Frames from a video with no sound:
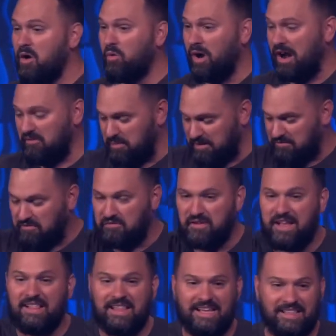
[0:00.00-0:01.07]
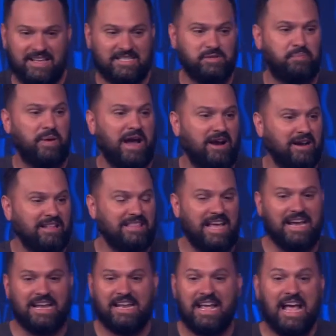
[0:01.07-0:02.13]
where I've been feeling this parenting
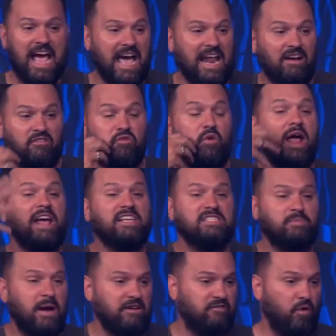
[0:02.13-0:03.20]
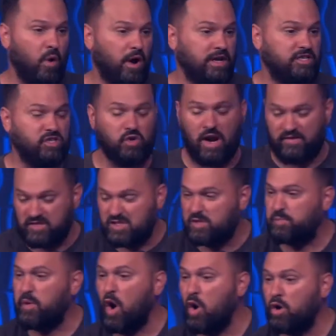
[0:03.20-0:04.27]
thing, and I've raised my voice, or I've
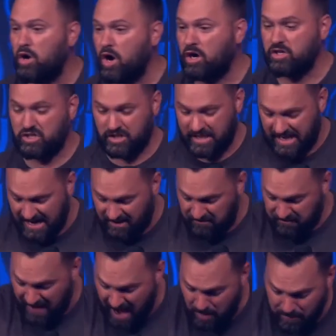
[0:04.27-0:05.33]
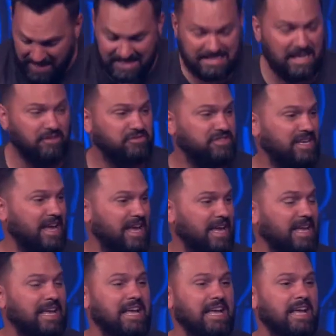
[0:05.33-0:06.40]
spoke harshly, and I've found myself
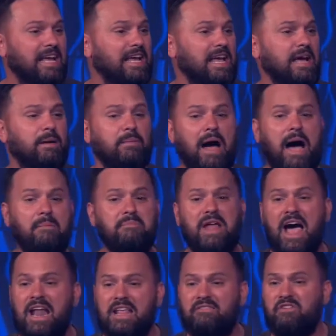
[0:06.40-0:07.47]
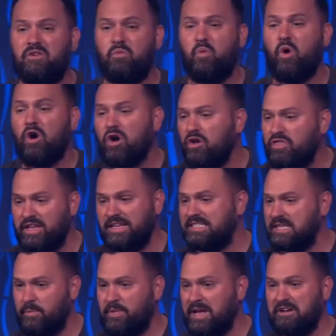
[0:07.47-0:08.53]
saying, I'm not even worthy
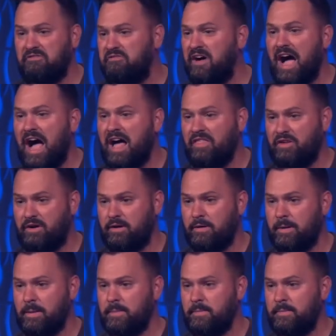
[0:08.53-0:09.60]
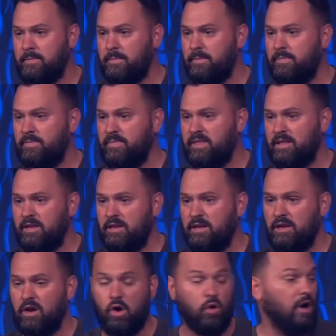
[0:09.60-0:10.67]
to be a father.
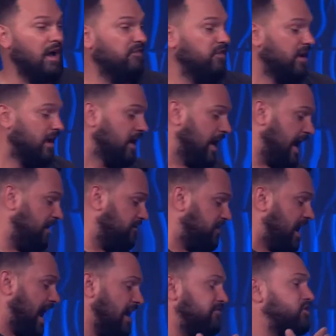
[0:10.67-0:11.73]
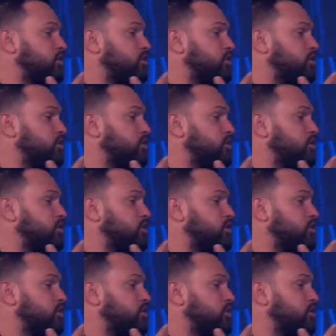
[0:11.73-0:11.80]
Or I've